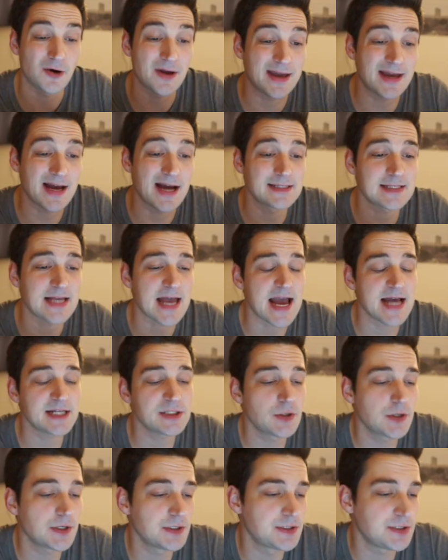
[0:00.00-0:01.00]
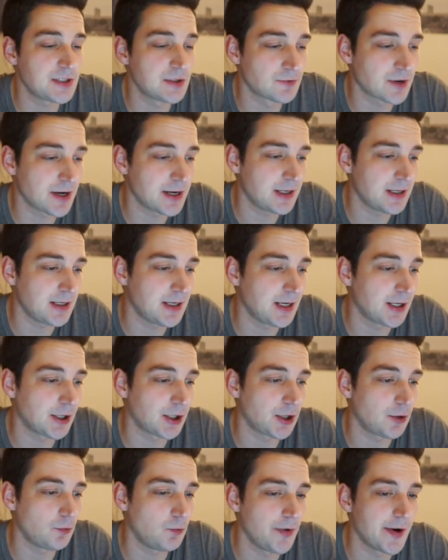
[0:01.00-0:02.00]
Okay guys, as you can see right
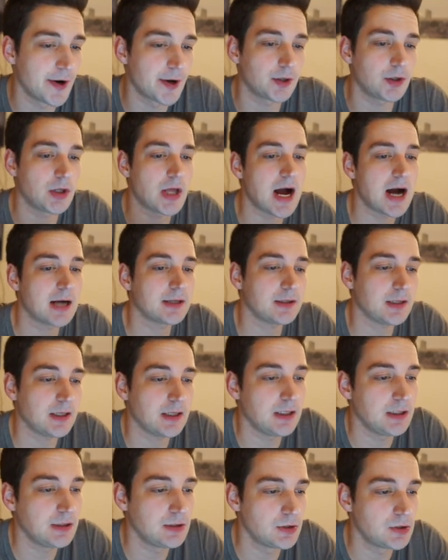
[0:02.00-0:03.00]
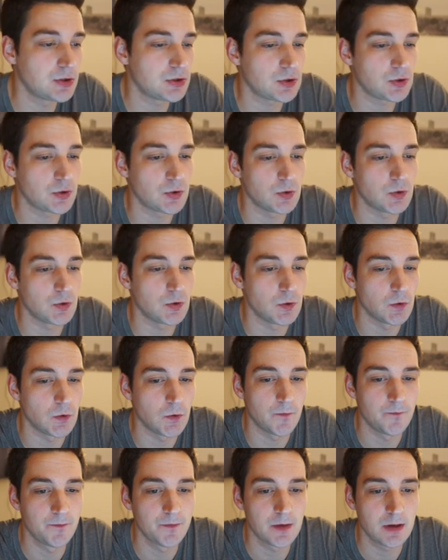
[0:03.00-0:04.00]
here, we are logged
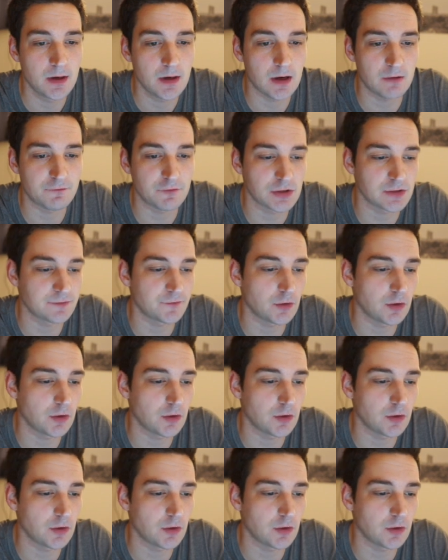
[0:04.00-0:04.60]
into, first of